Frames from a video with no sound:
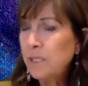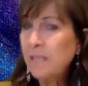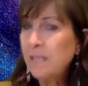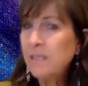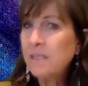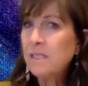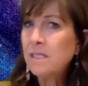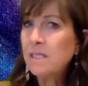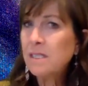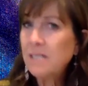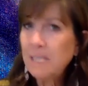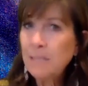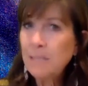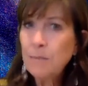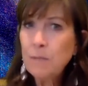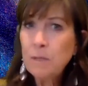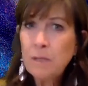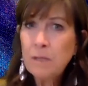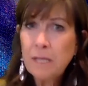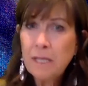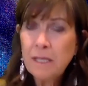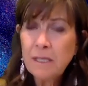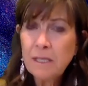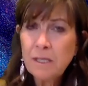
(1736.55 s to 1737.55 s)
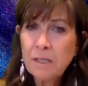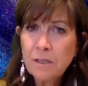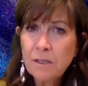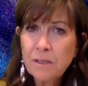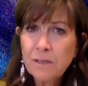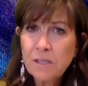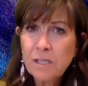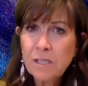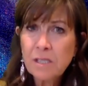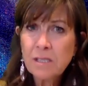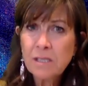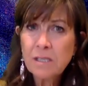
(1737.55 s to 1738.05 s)
that stimulate the
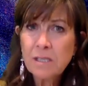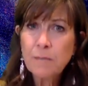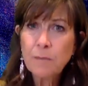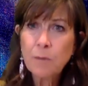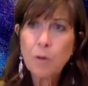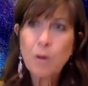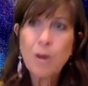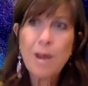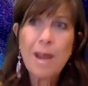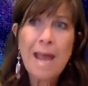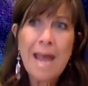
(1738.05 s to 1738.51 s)
nervous system or